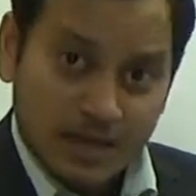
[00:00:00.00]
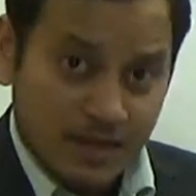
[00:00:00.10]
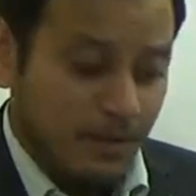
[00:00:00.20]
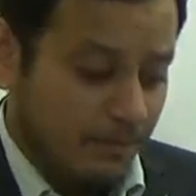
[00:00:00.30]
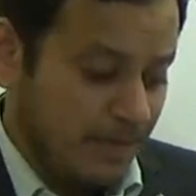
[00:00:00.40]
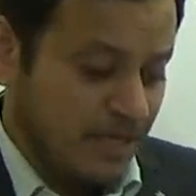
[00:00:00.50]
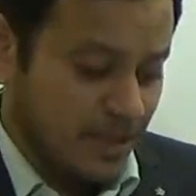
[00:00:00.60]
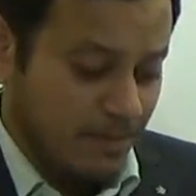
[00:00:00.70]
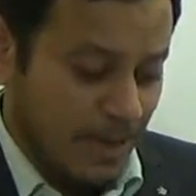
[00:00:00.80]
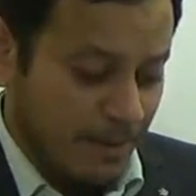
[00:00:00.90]
The
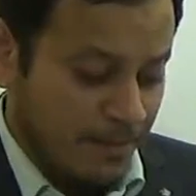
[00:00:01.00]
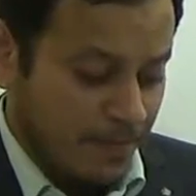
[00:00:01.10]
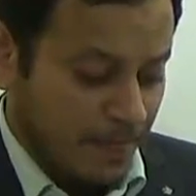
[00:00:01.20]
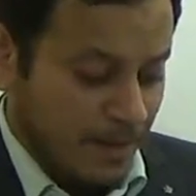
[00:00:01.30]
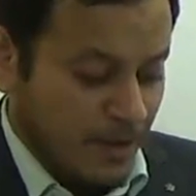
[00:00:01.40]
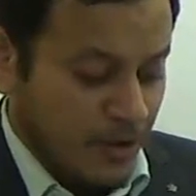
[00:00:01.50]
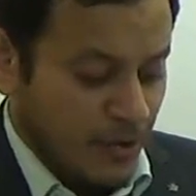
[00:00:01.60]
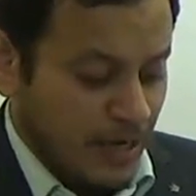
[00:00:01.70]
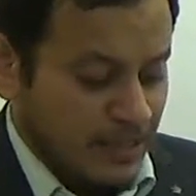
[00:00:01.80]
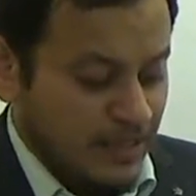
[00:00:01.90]
major map,
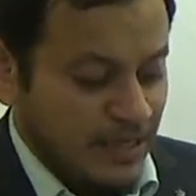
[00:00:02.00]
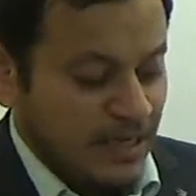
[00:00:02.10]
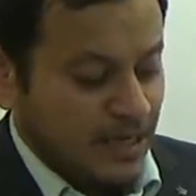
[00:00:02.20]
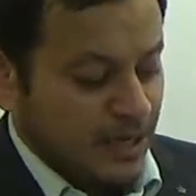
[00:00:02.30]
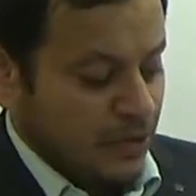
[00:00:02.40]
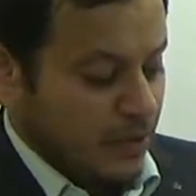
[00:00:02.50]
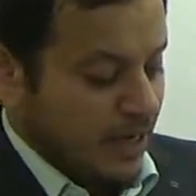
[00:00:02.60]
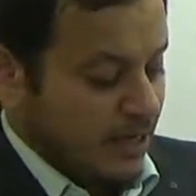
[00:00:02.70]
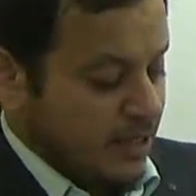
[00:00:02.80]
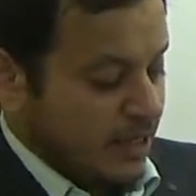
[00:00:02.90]
you can see here
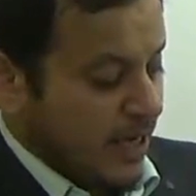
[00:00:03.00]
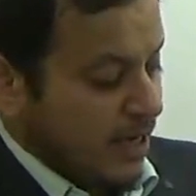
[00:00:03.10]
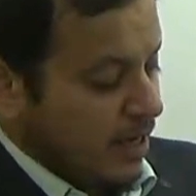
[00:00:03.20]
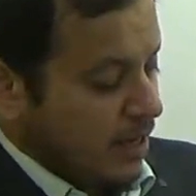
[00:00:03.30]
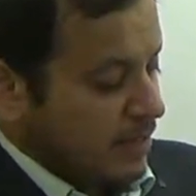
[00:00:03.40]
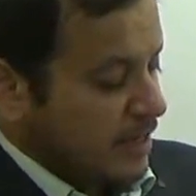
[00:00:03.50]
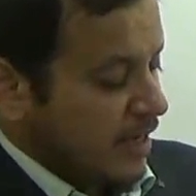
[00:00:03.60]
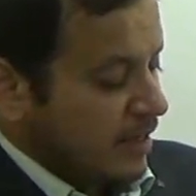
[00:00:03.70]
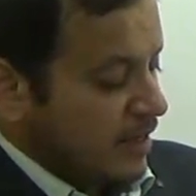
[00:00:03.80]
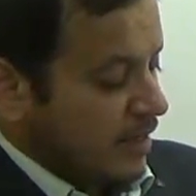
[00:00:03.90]
Yucatan
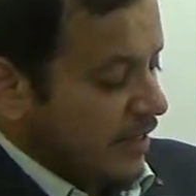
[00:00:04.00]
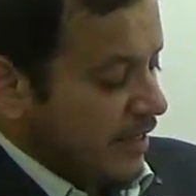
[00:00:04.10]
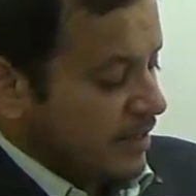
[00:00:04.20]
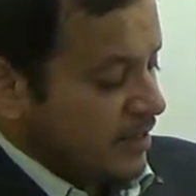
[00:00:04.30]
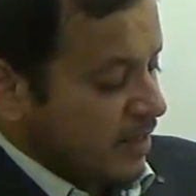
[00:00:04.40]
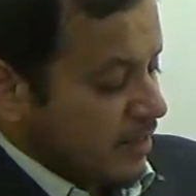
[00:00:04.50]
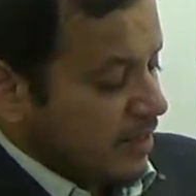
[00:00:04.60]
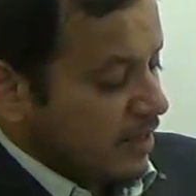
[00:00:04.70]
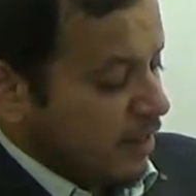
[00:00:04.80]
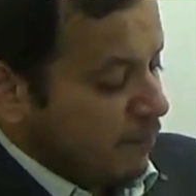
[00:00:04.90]
channel connects
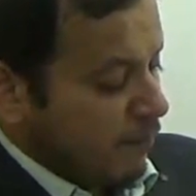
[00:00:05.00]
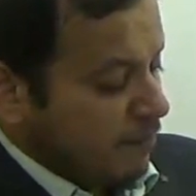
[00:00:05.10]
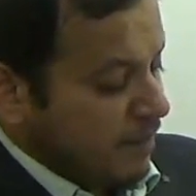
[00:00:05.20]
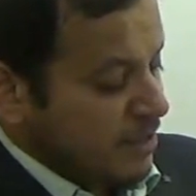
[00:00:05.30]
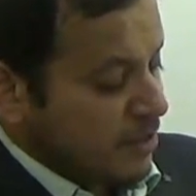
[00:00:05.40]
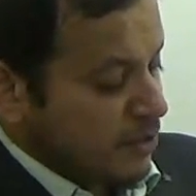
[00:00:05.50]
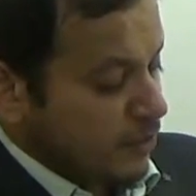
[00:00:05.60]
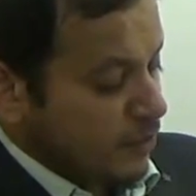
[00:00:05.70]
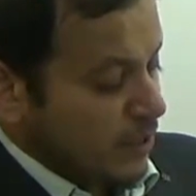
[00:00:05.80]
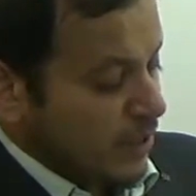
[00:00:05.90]
the Gulf of
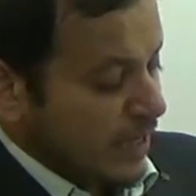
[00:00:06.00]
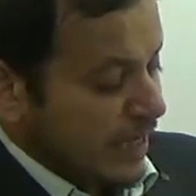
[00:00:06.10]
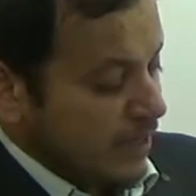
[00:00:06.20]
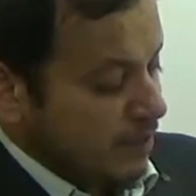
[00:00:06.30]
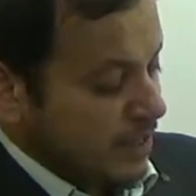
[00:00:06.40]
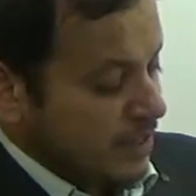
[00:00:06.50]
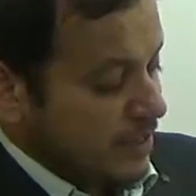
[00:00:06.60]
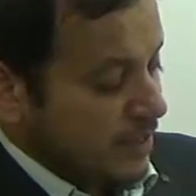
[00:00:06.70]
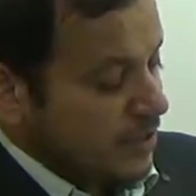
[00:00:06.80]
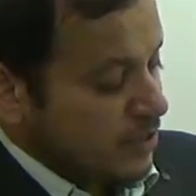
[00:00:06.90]
Mexico with the Caribbean
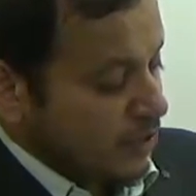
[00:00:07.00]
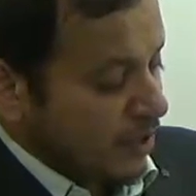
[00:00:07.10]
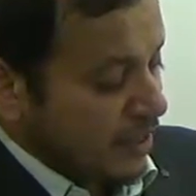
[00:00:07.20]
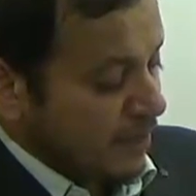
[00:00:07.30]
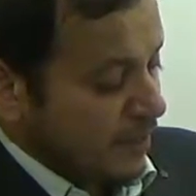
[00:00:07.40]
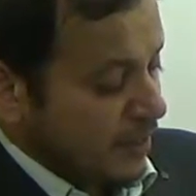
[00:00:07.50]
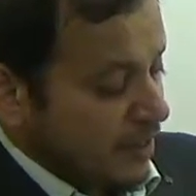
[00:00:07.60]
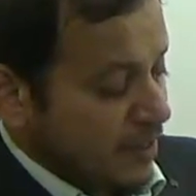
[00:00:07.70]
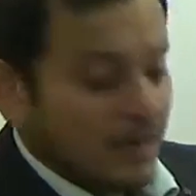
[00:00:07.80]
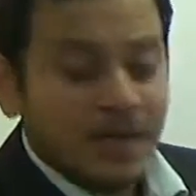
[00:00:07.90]
Sea. It is not given
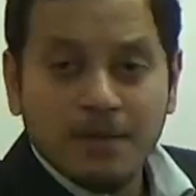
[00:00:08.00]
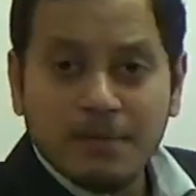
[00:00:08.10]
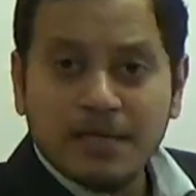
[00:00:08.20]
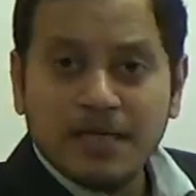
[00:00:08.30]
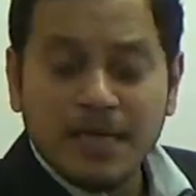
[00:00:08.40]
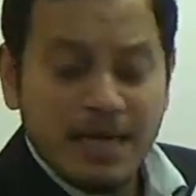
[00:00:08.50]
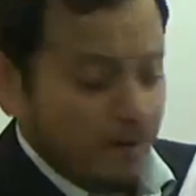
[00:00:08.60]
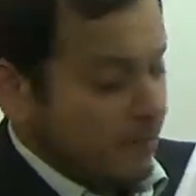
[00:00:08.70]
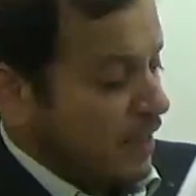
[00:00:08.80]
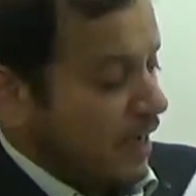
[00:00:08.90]
here, but the
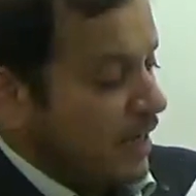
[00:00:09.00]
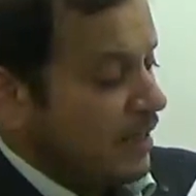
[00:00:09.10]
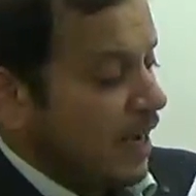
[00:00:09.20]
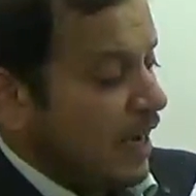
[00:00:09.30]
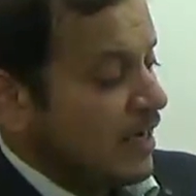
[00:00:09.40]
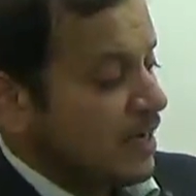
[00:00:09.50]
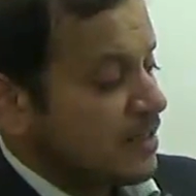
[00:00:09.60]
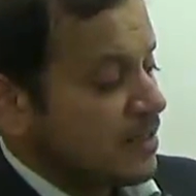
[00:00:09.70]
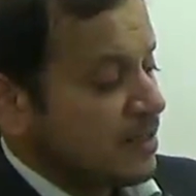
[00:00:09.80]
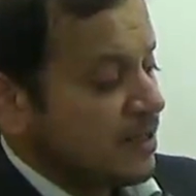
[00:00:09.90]
name of the
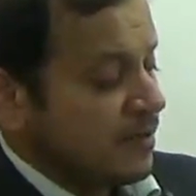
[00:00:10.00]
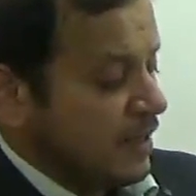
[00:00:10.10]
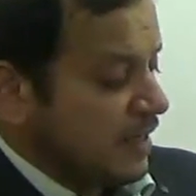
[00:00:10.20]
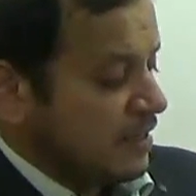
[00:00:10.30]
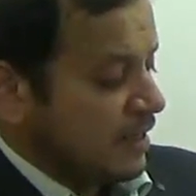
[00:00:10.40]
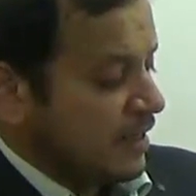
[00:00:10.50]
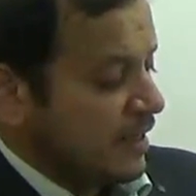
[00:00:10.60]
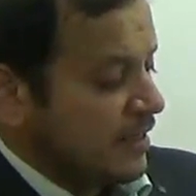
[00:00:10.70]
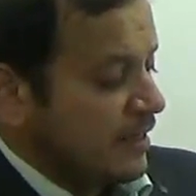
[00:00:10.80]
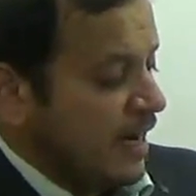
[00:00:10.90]
islands is given as the
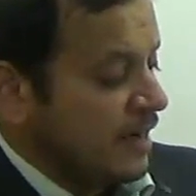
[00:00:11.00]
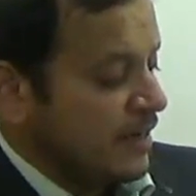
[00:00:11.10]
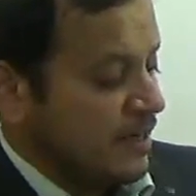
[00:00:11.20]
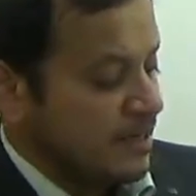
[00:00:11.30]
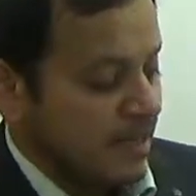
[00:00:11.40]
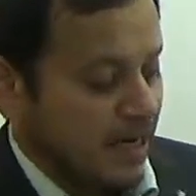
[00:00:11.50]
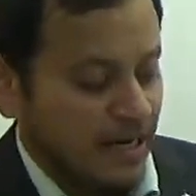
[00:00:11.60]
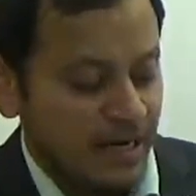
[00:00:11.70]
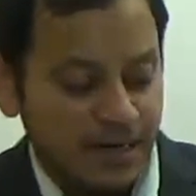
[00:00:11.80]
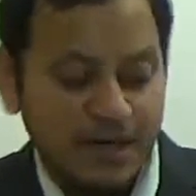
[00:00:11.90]
Greater Antilles
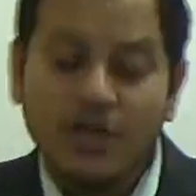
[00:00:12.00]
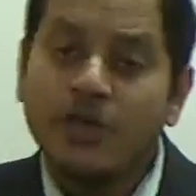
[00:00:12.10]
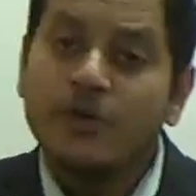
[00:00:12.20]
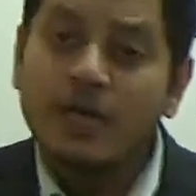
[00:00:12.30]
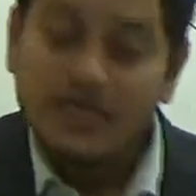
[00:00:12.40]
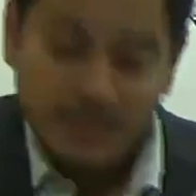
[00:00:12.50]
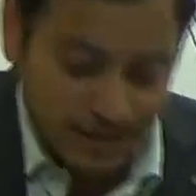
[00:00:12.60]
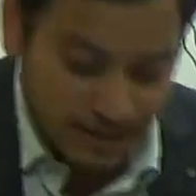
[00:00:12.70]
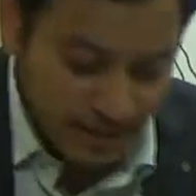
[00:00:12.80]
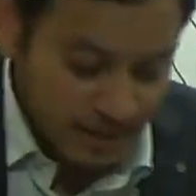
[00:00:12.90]
Island. You can
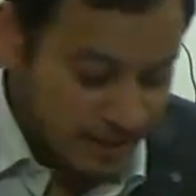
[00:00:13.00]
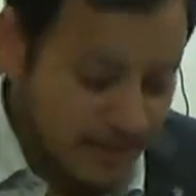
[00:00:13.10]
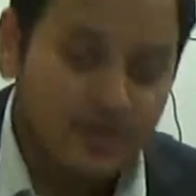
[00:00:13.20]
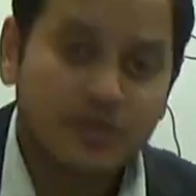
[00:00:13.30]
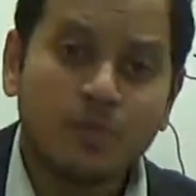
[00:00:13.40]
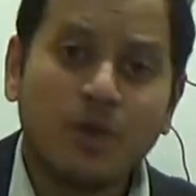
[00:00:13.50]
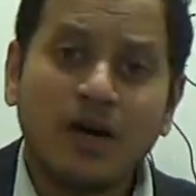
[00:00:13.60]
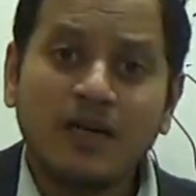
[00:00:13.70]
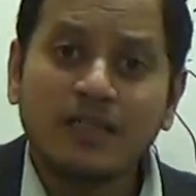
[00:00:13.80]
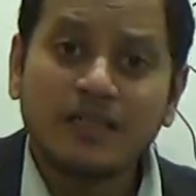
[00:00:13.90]
see the
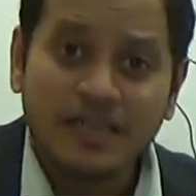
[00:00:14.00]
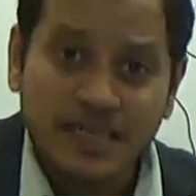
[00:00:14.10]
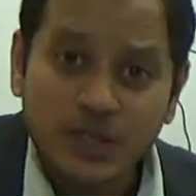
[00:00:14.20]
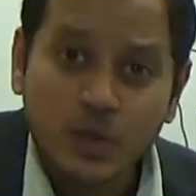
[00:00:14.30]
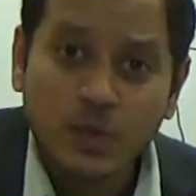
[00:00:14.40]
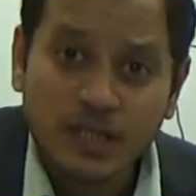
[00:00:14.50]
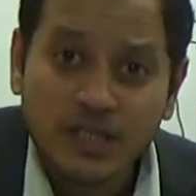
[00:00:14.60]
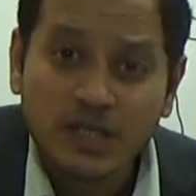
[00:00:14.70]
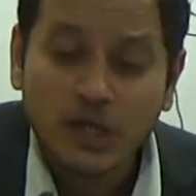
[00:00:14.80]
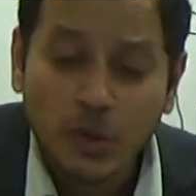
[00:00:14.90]
small trench which
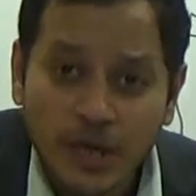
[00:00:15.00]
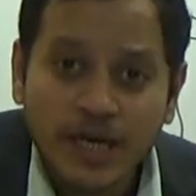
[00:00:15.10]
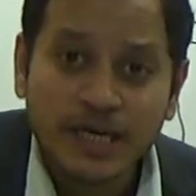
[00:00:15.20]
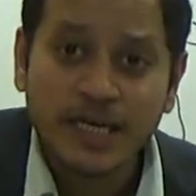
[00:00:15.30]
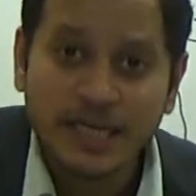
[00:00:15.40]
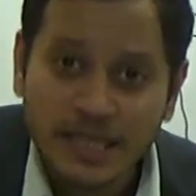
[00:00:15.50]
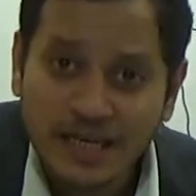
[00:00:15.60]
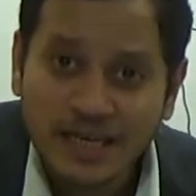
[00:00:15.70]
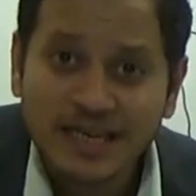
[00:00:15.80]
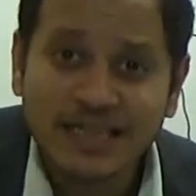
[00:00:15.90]
is located
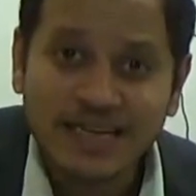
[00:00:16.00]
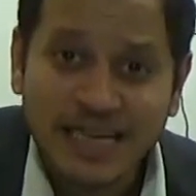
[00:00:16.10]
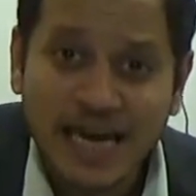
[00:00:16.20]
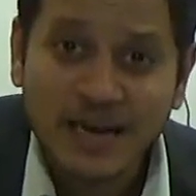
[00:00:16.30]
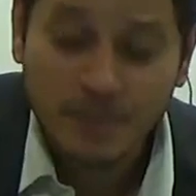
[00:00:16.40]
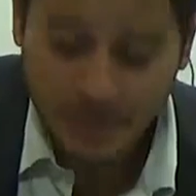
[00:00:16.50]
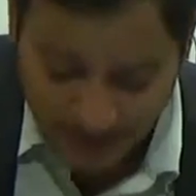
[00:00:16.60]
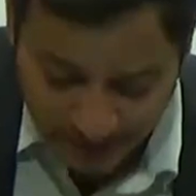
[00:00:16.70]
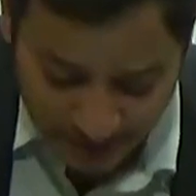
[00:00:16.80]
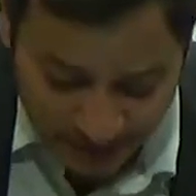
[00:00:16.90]
here in the
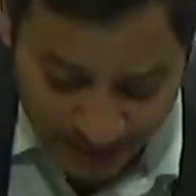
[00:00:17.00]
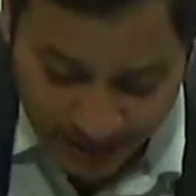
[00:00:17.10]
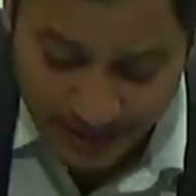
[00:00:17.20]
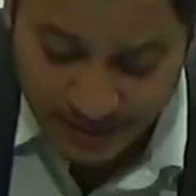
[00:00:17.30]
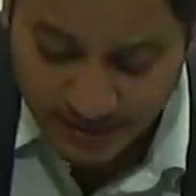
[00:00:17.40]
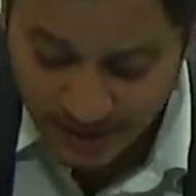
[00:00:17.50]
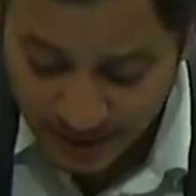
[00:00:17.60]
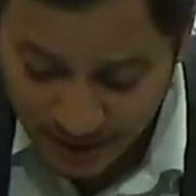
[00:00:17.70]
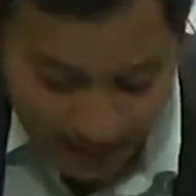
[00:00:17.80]
Caribbean Sea is the